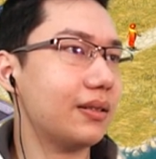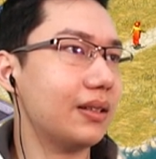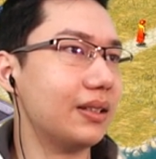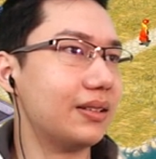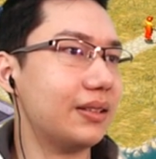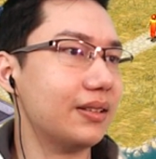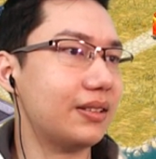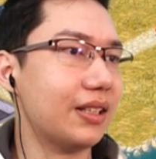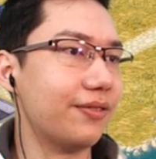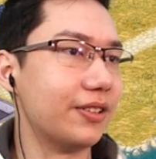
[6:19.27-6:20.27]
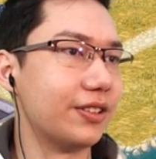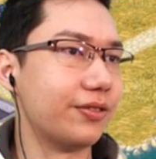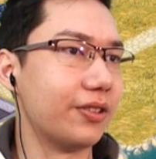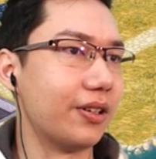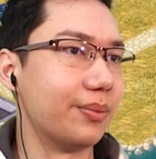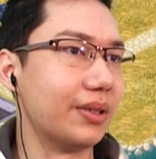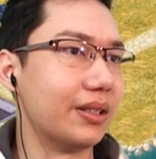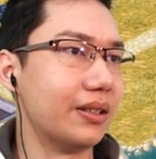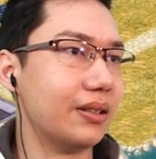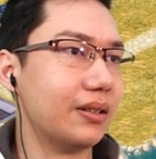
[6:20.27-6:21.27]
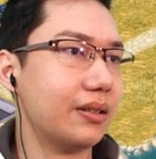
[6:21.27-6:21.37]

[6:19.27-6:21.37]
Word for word: it still suffers from uh,